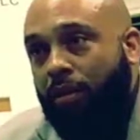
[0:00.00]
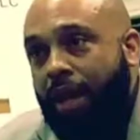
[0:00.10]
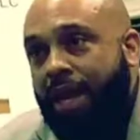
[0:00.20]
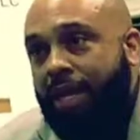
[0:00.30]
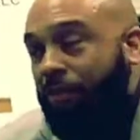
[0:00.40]

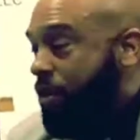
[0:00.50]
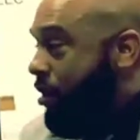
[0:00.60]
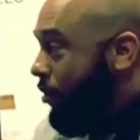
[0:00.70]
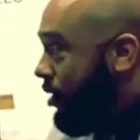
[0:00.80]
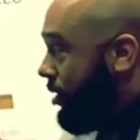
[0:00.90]
And if you
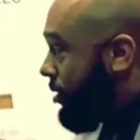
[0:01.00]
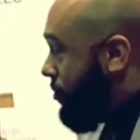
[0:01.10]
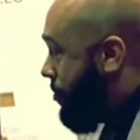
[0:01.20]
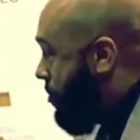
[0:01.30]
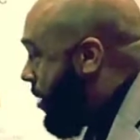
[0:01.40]
notice,
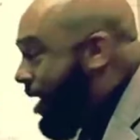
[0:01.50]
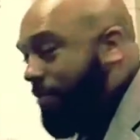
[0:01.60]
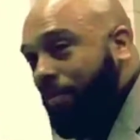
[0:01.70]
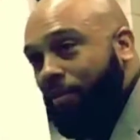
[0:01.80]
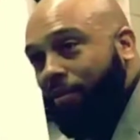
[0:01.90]
my
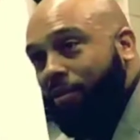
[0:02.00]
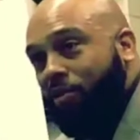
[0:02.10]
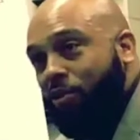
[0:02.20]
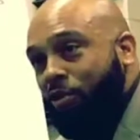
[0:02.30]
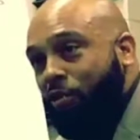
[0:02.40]

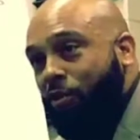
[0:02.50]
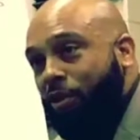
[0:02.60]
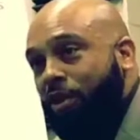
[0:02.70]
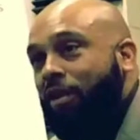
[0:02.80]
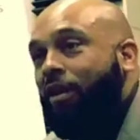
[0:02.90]
children's
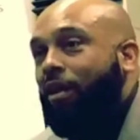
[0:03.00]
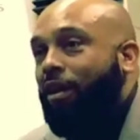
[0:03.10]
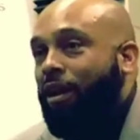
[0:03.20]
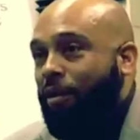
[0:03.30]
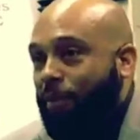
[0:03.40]
books are